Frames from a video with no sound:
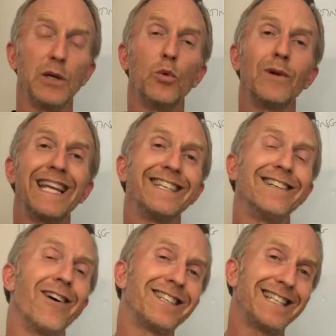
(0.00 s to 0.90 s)
It will link
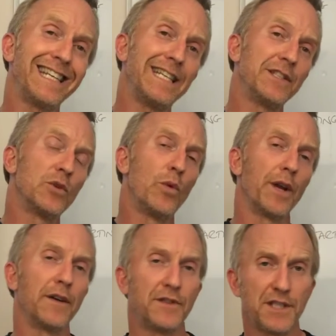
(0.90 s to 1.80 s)
nicely into what
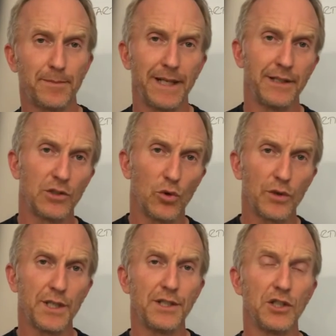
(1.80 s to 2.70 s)
I've just been
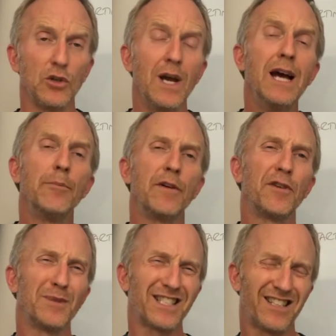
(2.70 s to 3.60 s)
talking to you, but
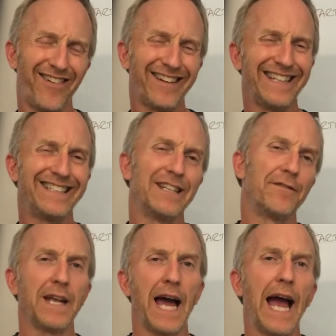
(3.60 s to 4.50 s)
from a slightly
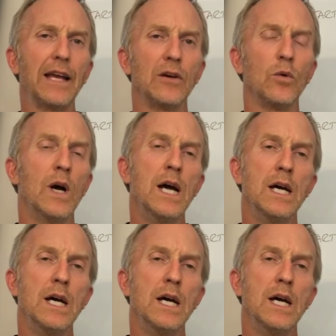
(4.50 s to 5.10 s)
different angle.